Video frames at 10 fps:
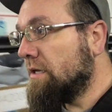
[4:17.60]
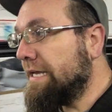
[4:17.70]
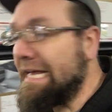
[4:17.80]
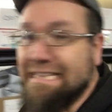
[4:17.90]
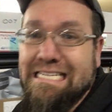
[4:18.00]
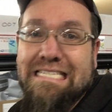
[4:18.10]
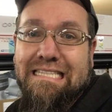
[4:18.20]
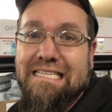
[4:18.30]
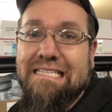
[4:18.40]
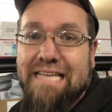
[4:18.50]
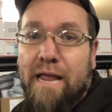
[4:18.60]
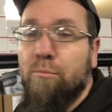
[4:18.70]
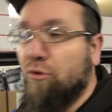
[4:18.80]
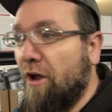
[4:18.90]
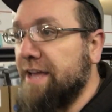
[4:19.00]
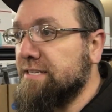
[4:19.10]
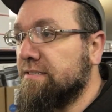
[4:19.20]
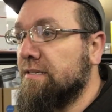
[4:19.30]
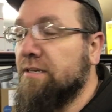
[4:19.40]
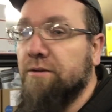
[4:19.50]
at least the same price